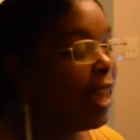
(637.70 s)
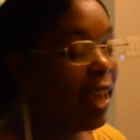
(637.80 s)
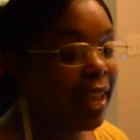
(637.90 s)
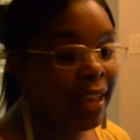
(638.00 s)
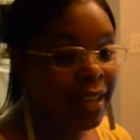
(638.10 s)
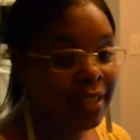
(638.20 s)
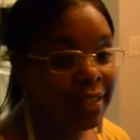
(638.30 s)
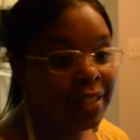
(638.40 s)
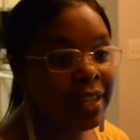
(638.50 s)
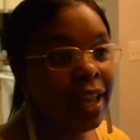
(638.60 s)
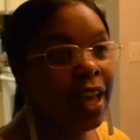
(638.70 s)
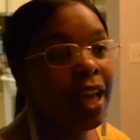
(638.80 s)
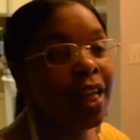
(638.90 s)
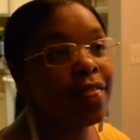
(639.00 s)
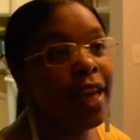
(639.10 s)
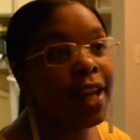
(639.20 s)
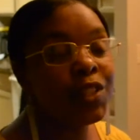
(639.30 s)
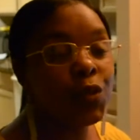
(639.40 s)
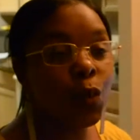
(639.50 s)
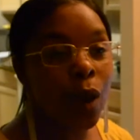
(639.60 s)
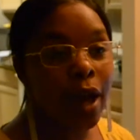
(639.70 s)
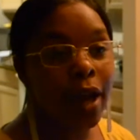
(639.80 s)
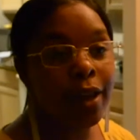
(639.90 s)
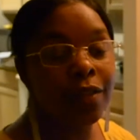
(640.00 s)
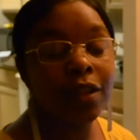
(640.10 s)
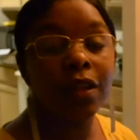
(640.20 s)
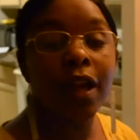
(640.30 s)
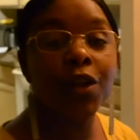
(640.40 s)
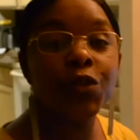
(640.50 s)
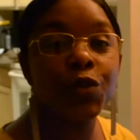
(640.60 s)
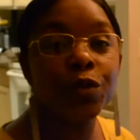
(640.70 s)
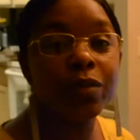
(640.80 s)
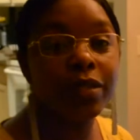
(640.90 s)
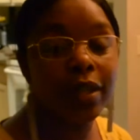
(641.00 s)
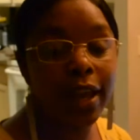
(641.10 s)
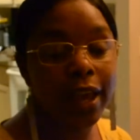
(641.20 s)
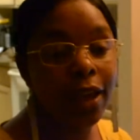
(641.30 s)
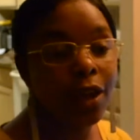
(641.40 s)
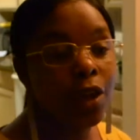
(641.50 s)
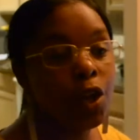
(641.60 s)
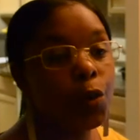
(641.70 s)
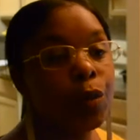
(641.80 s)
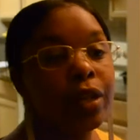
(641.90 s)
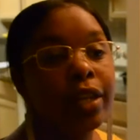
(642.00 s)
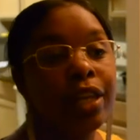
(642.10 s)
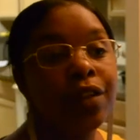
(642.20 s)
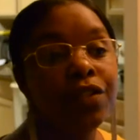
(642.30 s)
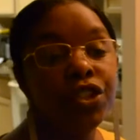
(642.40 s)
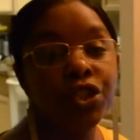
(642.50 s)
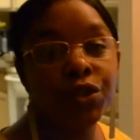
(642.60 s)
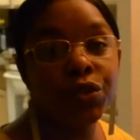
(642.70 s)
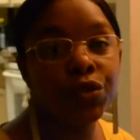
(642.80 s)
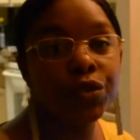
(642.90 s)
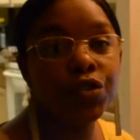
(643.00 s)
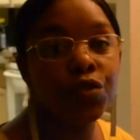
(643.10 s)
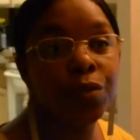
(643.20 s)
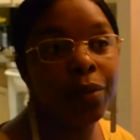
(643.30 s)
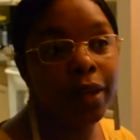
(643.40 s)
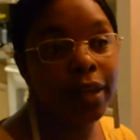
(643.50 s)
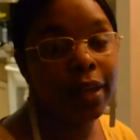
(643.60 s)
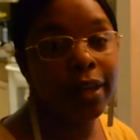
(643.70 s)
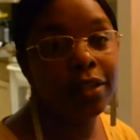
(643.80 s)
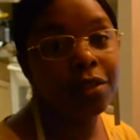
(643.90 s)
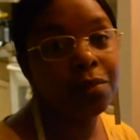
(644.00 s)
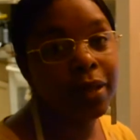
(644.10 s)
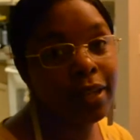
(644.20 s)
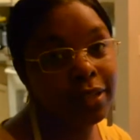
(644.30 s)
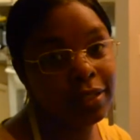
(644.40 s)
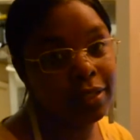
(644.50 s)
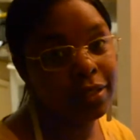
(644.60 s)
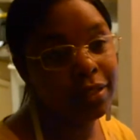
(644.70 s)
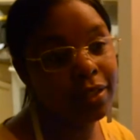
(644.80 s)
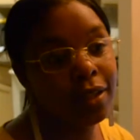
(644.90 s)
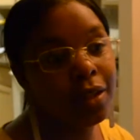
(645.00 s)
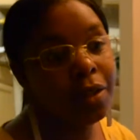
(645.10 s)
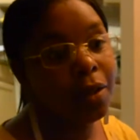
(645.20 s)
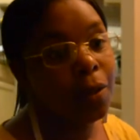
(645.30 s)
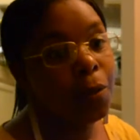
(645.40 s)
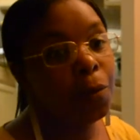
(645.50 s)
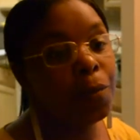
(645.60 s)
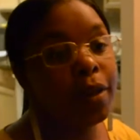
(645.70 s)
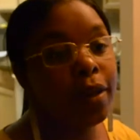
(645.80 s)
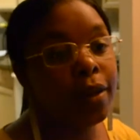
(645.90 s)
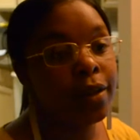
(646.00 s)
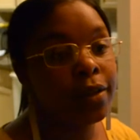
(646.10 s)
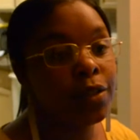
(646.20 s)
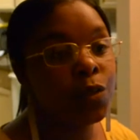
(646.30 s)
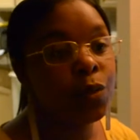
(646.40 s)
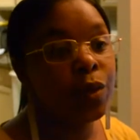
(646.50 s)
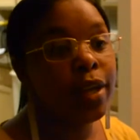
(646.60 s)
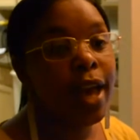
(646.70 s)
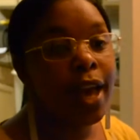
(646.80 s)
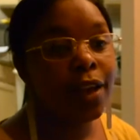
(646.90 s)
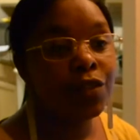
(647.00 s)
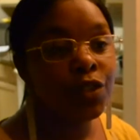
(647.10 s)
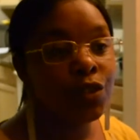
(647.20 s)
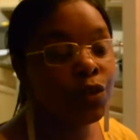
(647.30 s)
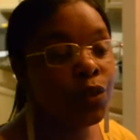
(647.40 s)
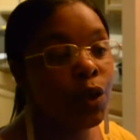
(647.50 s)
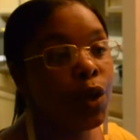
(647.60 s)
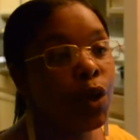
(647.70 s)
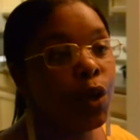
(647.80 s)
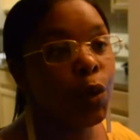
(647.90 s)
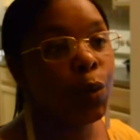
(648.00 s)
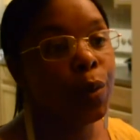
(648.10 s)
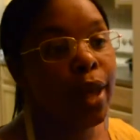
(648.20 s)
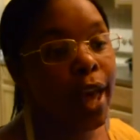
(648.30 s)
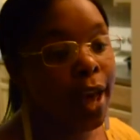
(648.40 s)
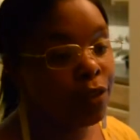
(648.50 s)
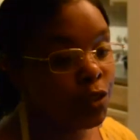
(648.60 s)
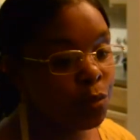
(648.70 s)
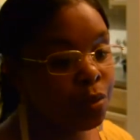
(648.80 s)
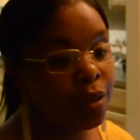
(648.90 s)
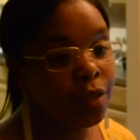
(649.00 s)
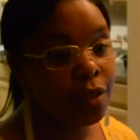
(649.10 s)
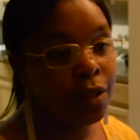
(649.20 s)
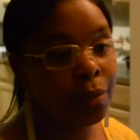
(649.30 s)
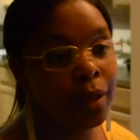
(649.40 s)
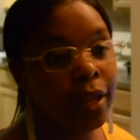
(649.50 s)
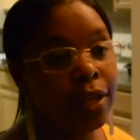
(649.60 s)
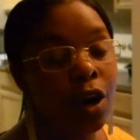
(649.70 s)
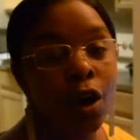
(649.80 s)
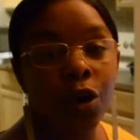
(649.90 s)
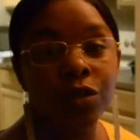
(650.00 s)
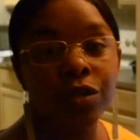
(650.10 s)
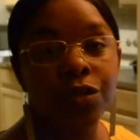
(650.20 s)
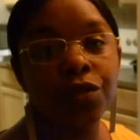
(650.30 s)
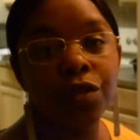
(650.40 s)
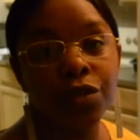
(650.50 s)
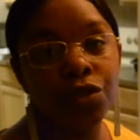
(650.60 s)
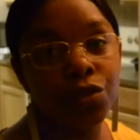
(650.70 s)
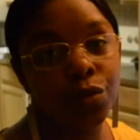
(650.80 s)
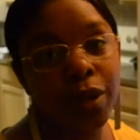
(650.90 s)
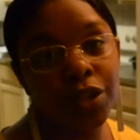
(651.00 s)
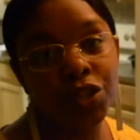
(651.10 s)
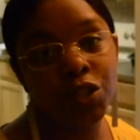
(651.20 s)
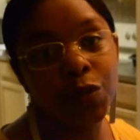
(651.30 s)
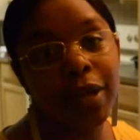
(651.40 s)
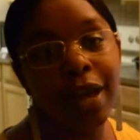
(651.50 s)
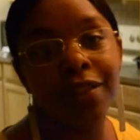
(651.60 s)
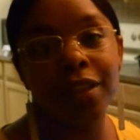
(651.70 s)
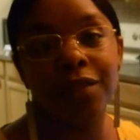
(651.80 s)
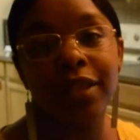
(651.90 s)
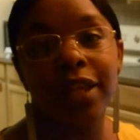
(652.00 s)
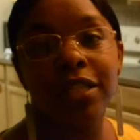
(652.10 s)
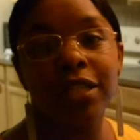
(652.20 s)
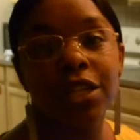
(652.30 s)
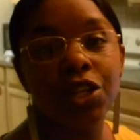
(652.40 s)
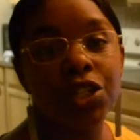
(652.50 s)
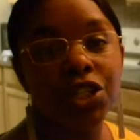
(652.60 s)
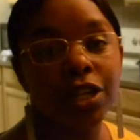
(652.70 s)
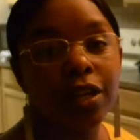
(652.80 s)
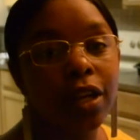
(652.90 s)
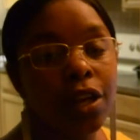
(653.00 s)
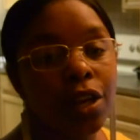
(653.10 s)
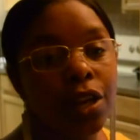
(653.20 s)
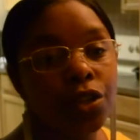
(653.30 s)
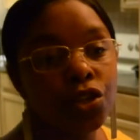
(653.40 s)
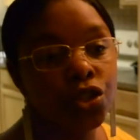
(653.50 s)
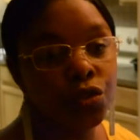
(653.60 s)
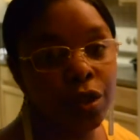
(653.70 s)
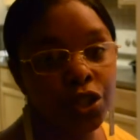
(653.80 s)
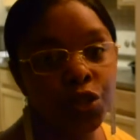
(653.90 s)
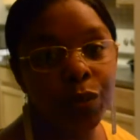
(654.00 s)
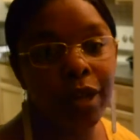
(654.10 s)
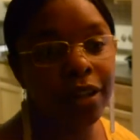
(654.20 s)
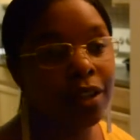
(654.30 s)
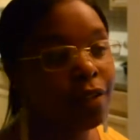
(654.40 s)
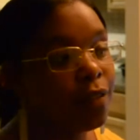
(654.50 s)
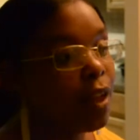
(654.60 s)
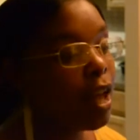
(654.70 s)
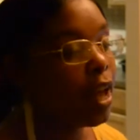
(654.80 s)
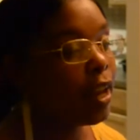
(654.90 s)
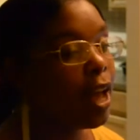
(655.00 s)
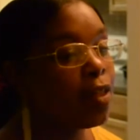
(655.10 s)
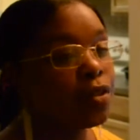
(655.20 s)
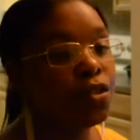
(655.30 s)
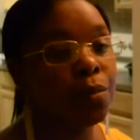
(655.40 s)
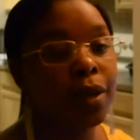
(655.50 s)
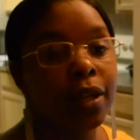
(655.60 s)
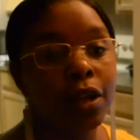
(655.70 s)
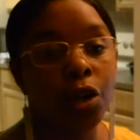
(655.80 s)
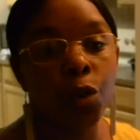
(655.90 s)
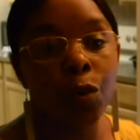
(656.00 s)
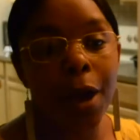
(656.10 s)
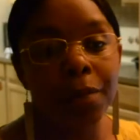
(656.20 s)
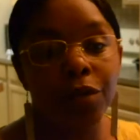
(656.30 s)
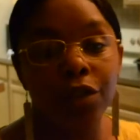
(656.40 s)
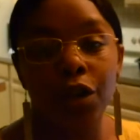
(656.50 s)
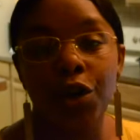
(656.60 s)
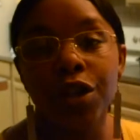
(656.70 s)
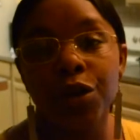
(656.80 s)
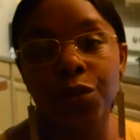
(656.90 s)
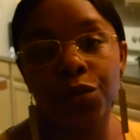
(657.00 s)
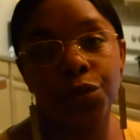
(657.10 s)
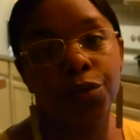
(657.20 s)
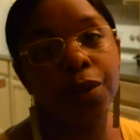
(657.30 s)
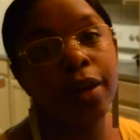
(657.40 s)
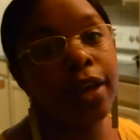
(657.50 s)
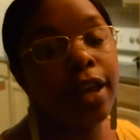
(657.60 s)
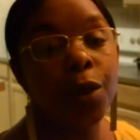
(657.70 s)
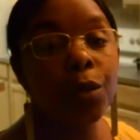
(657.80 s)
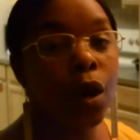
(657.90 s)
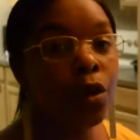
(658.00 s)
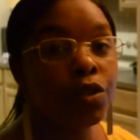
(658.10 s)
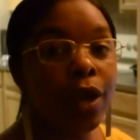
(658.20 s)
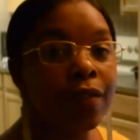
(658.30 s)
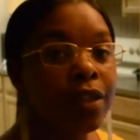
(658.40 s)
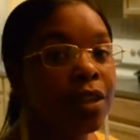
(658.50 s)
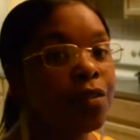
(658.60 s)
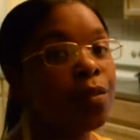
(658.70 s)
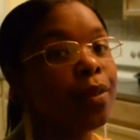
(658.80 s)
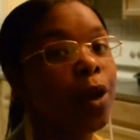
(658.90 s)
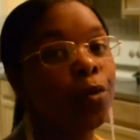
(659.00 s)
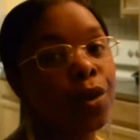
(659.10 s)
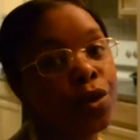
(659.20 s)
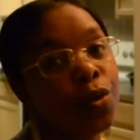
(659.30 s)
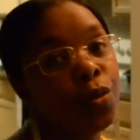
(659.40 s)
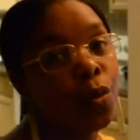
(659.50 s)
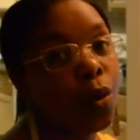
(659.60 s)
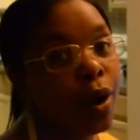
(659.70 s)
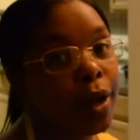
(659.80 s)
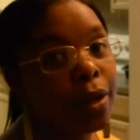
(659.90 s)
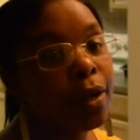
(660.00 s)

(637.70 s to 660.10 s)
And that's why in the classrooms today we leave children to be independent, because we have to put them in all different situations. We have to give them that teaching instruction. We got to allow them to be in a cooperative learning group, and we also have to give them that one-on-one.